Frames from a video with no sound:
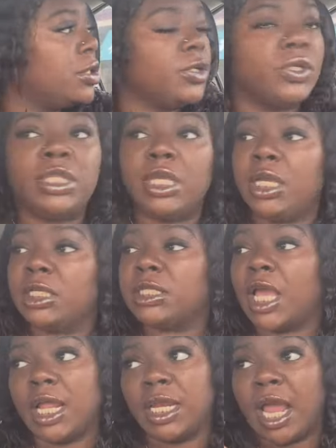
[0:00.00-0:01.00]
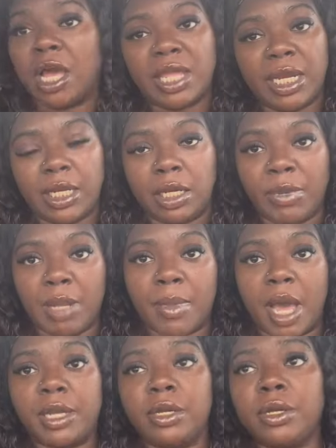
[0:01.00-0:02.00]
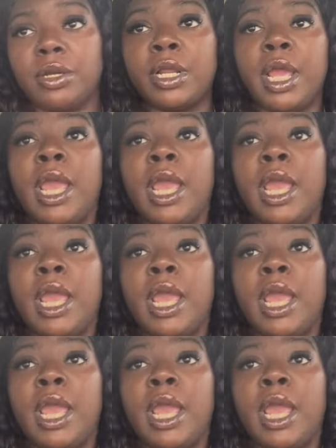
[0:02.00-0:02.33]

or things that now they need to be monitored,